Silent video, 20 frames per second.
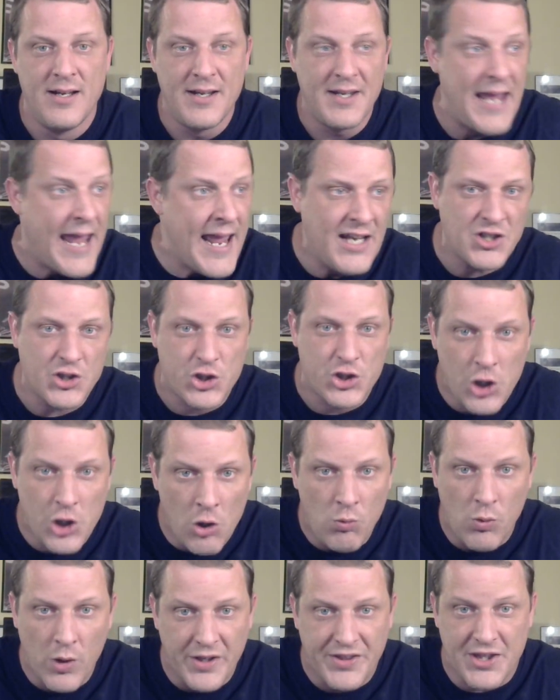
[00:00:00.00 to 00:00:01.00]
Can't
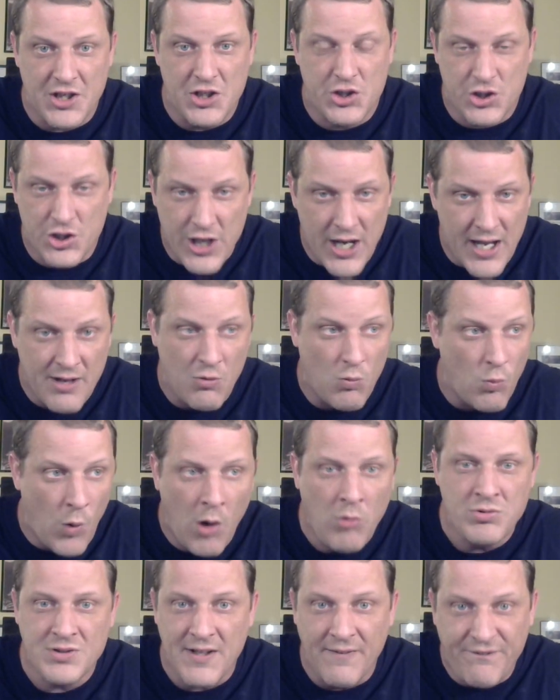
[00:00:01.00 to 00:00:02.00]
shoot worth a shit,
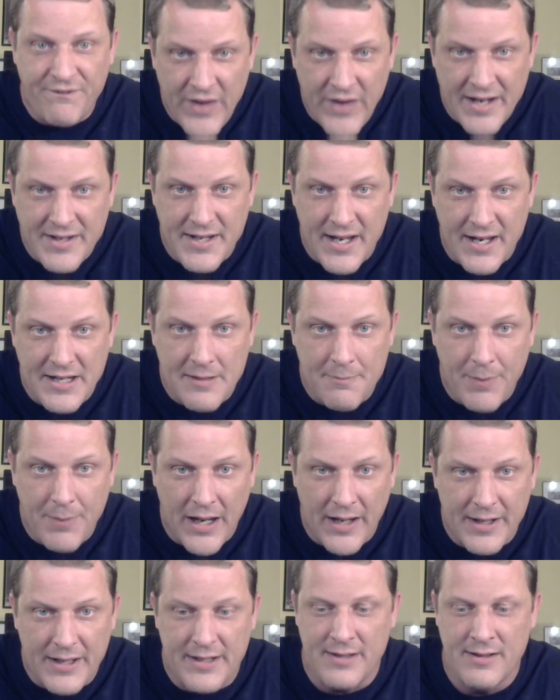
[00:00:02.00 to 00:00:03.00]
won't defend
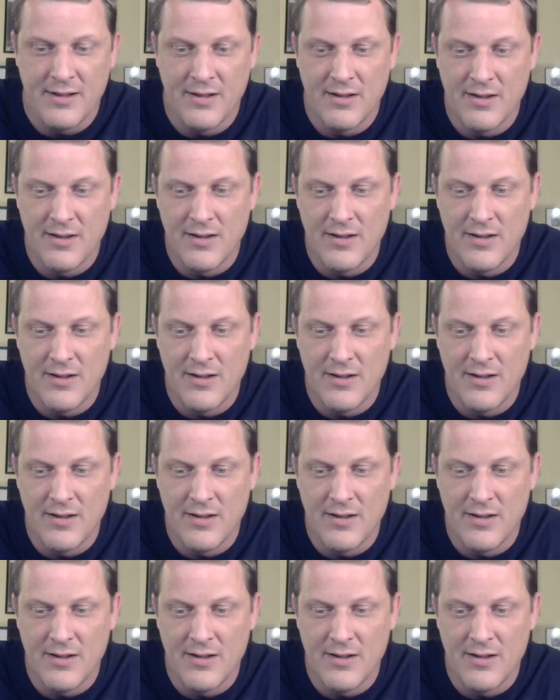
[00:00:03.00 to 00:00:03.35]
anybody,